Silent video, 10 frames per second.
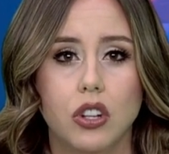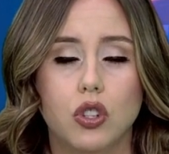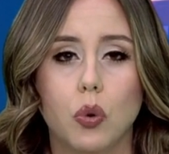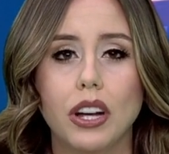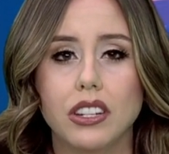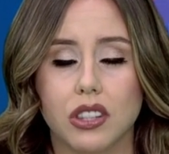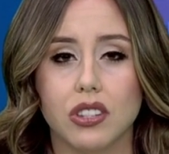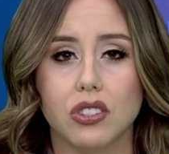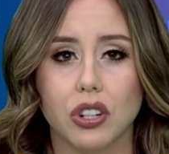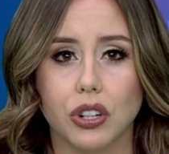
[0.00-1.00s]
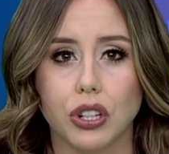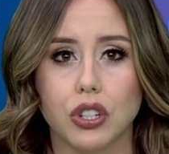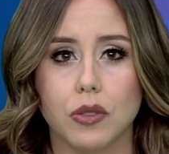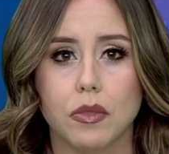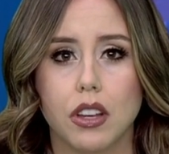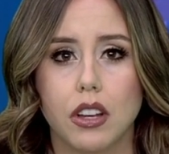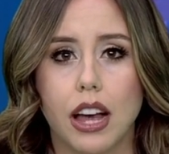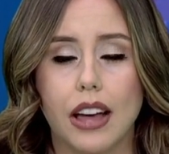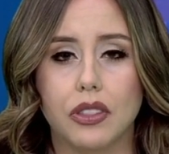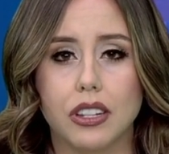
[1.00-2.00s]
joined the search.
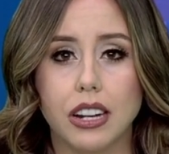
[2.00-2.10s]
At the